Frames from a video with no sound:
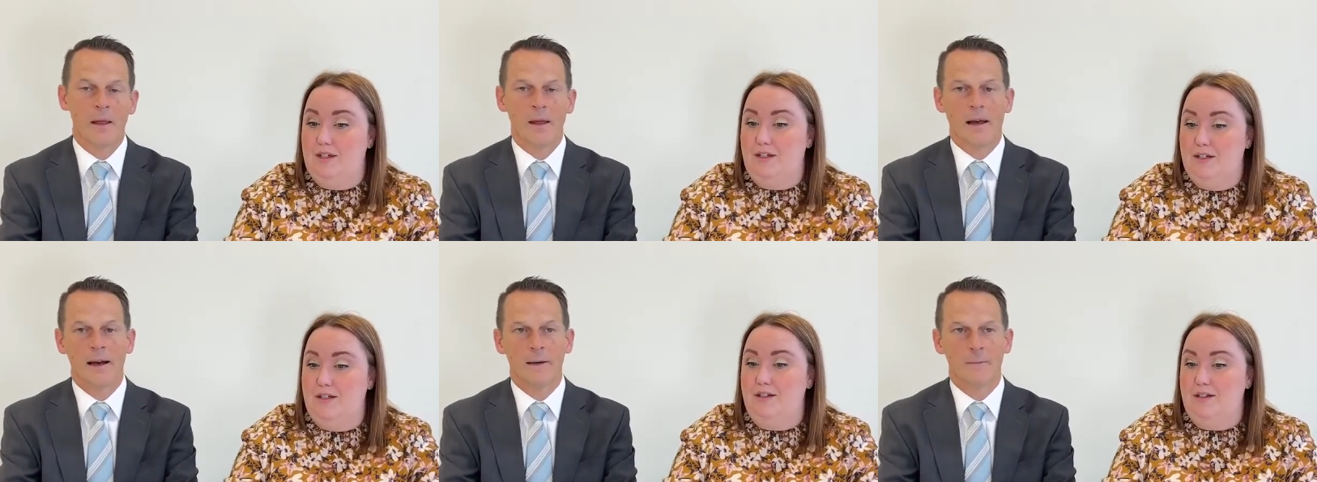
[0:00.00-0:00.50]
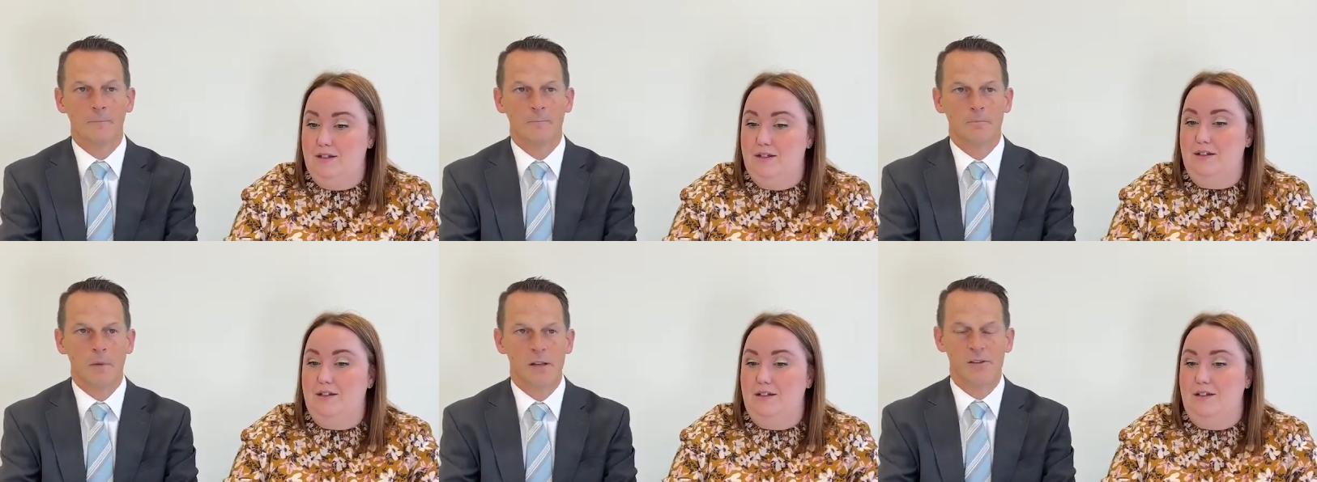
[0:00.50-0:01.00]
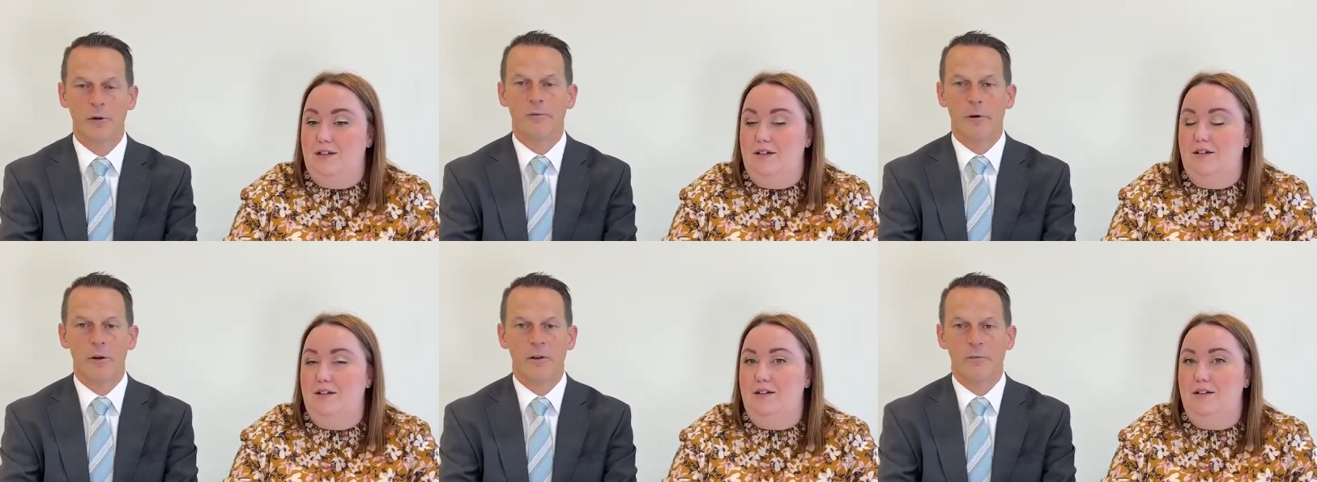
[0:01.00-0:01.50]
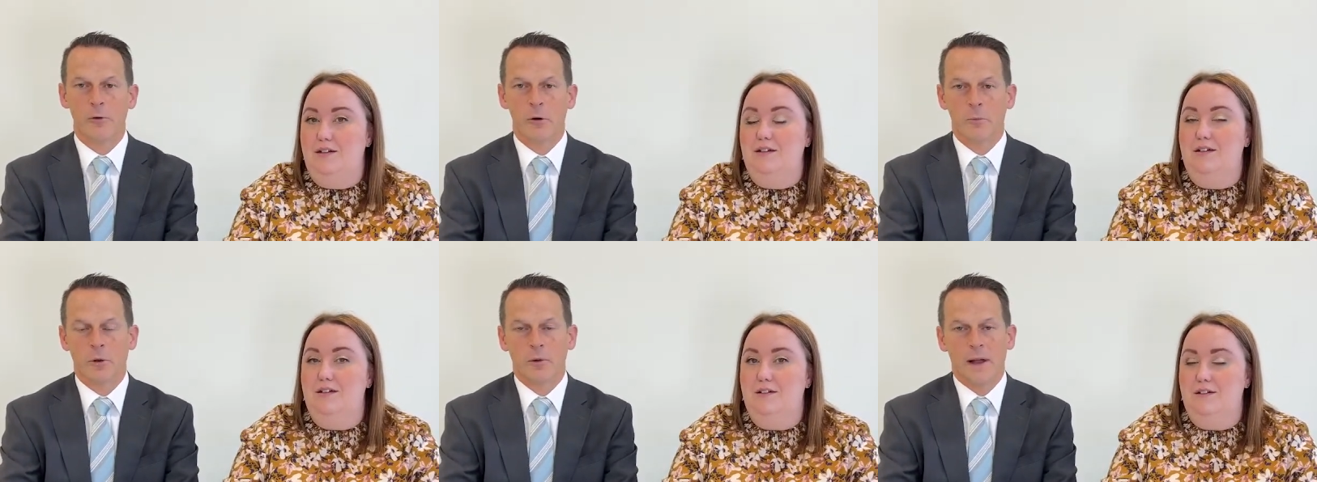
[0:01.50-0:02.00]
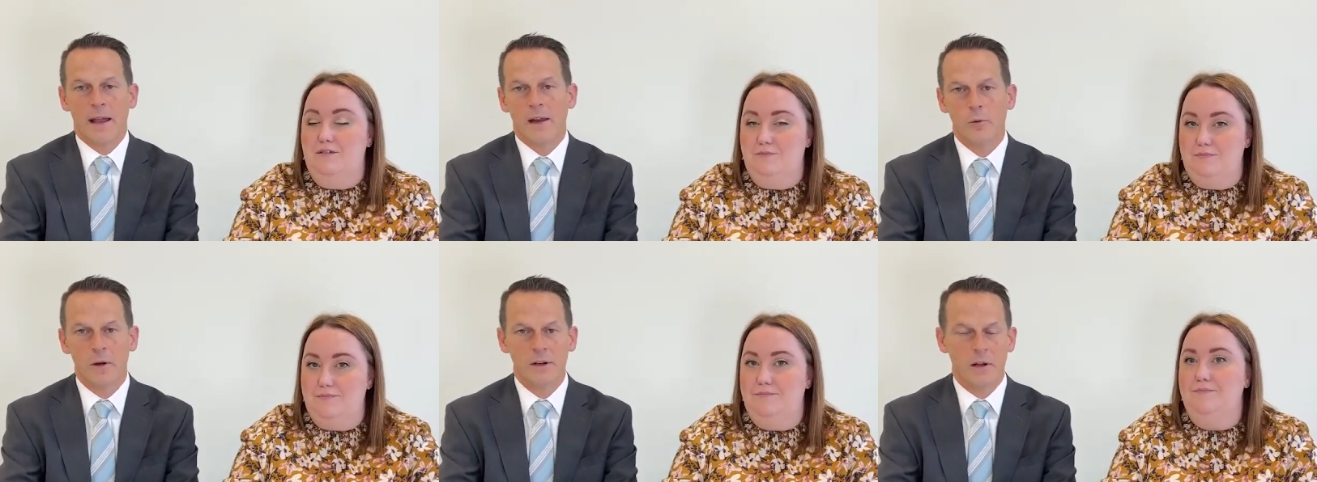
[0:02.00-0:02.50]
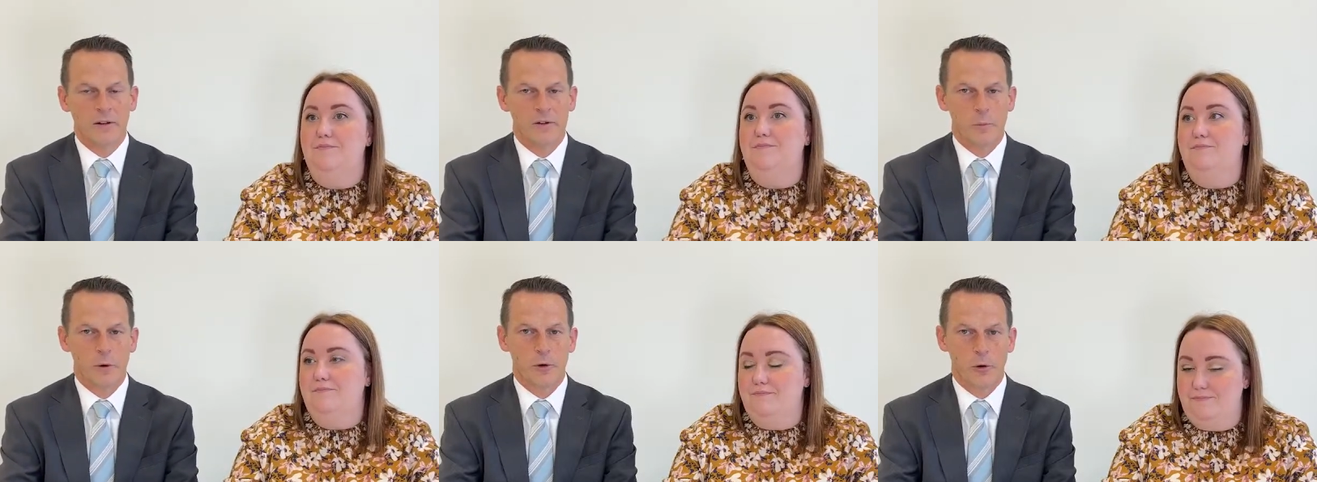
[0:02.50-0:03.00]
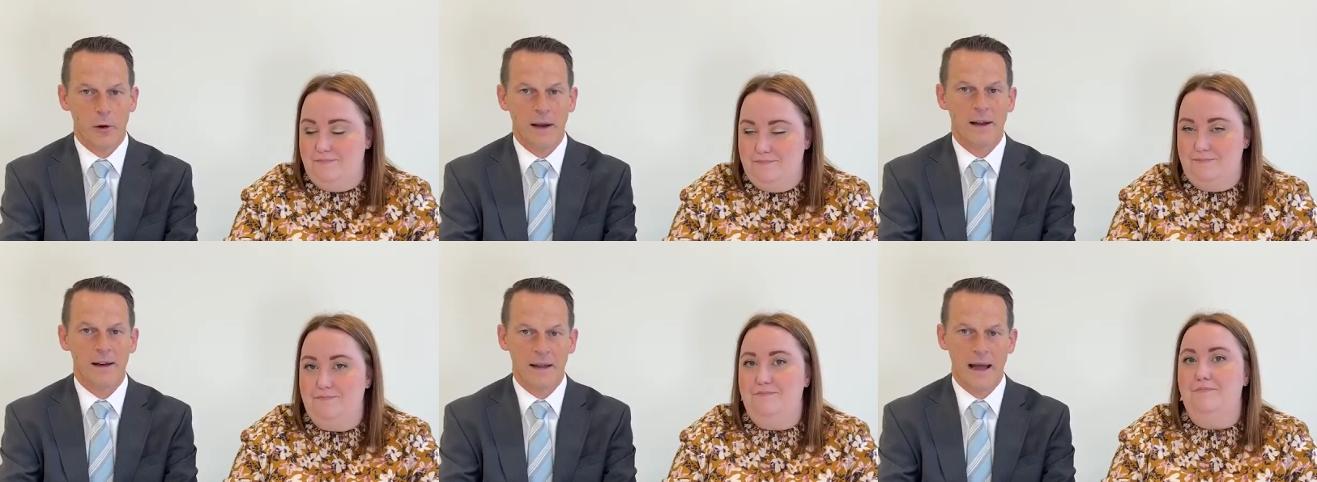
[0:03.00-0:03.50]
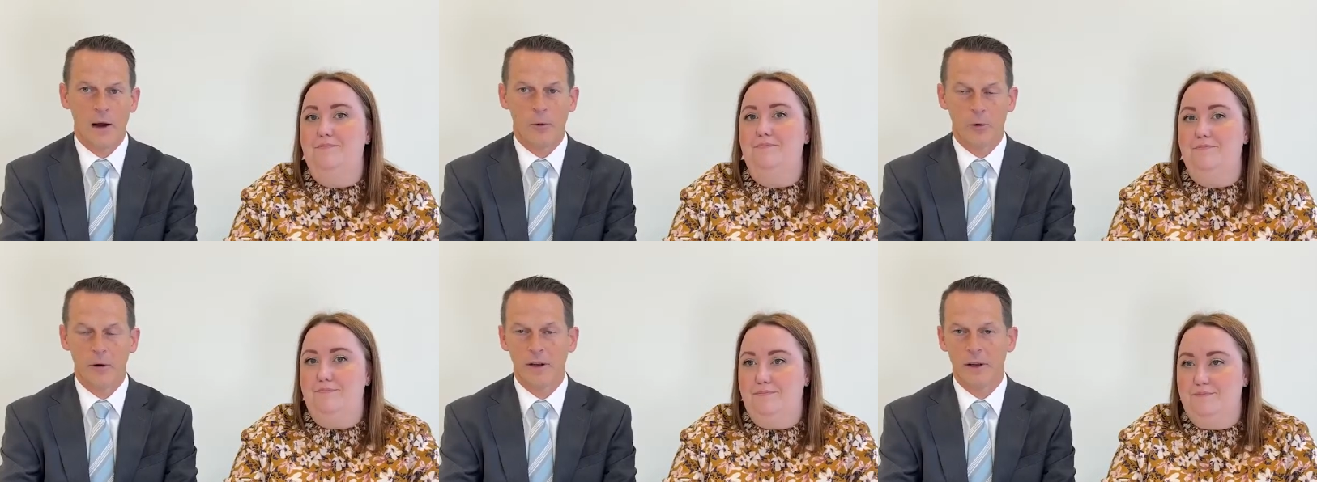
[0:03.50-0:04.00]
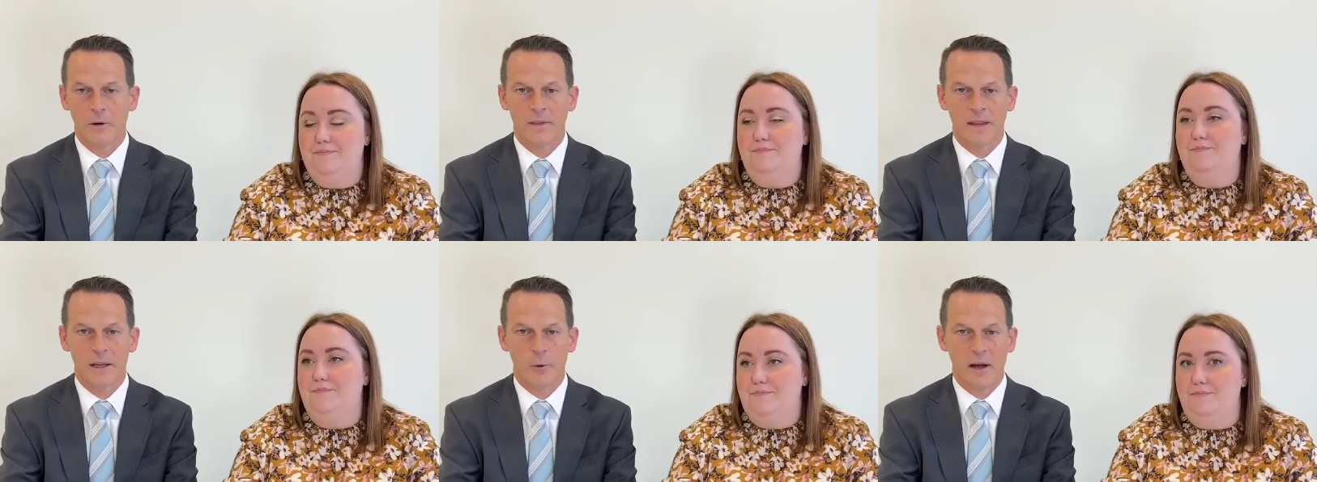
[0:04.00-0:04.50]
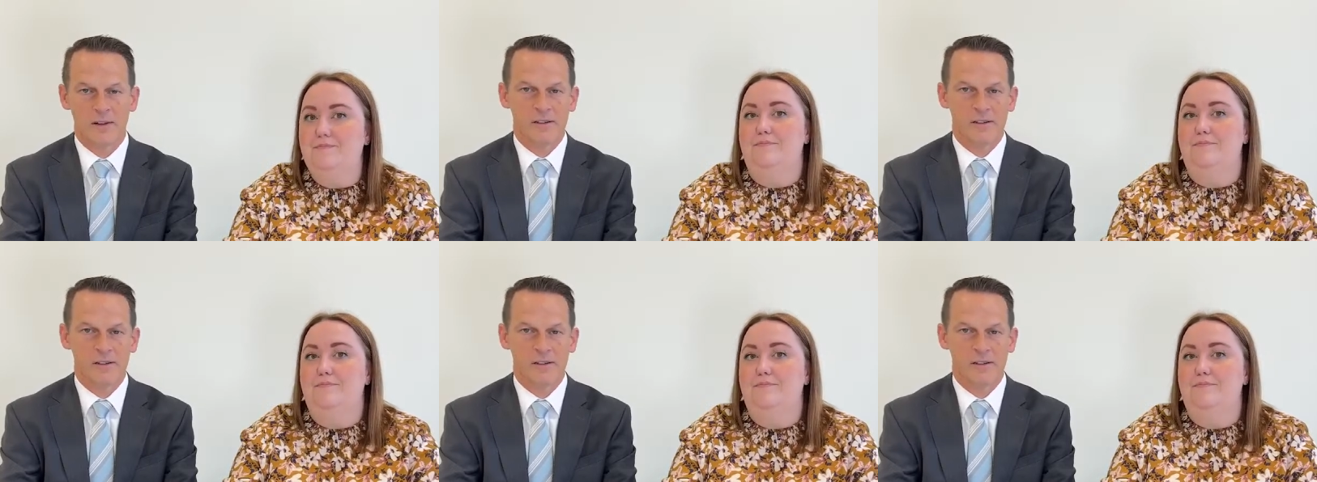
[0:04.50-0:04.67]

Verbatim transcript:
Speaker 1: Um, so very affordable, eighty-one dollars per credit hour here in the U.S.